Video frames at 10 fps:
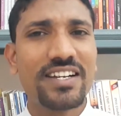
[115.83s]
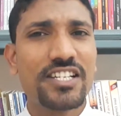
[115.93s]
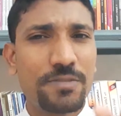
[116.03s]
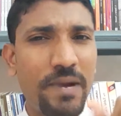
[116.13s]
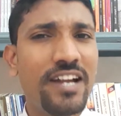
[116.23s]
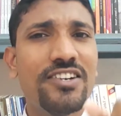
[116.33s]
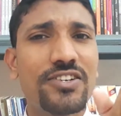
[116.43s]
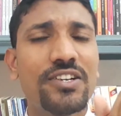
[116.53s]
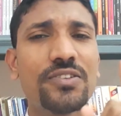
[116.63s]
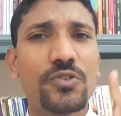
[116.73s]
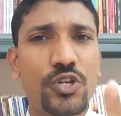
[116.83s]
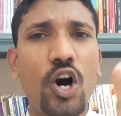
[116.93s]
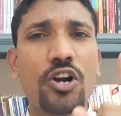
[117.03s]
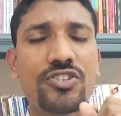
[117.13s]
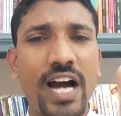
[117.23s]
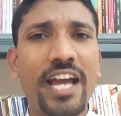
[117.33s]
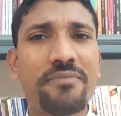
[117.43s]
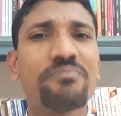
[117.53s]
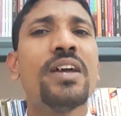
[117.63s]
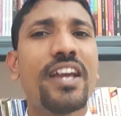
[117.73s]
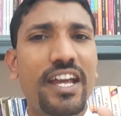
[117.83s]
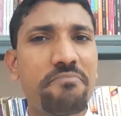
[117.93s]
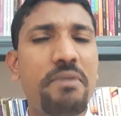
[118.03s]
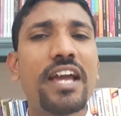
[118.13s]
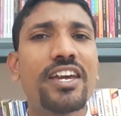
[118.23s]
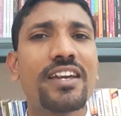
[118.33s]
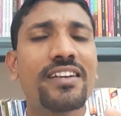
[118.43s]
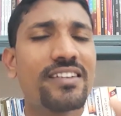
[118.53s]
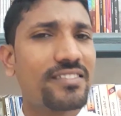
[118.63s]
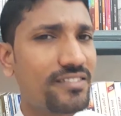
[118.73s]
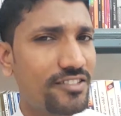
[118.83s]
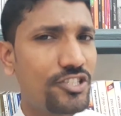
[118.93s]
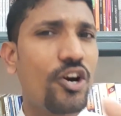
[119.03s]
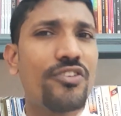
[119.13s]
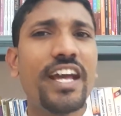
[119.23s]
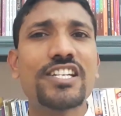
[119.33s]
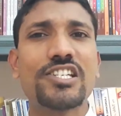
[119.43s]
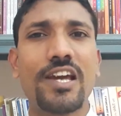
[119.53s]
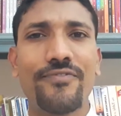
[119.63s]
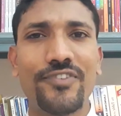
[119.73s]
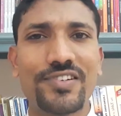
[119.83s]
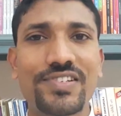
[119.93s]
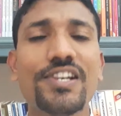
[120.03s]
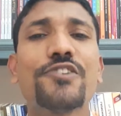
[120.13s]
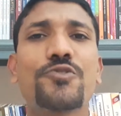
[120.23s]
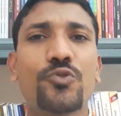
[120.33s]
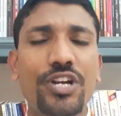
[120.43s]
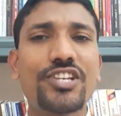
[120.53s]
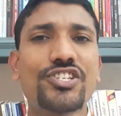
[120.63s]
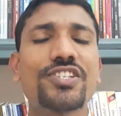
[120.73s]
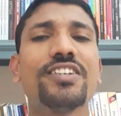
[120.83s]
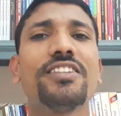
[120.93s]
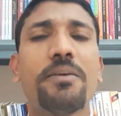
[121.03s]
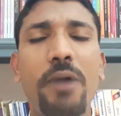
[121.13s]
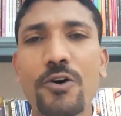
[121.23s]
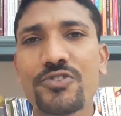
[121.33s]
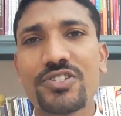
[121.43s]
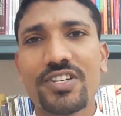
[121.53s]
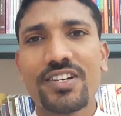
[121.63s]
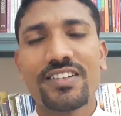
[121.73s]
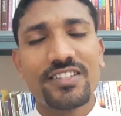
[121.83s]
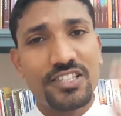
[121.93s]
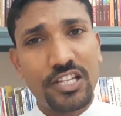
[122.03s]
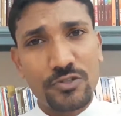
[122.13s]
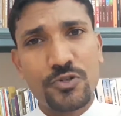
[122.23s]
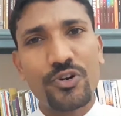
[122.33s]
spend your time in making your next effort to reach to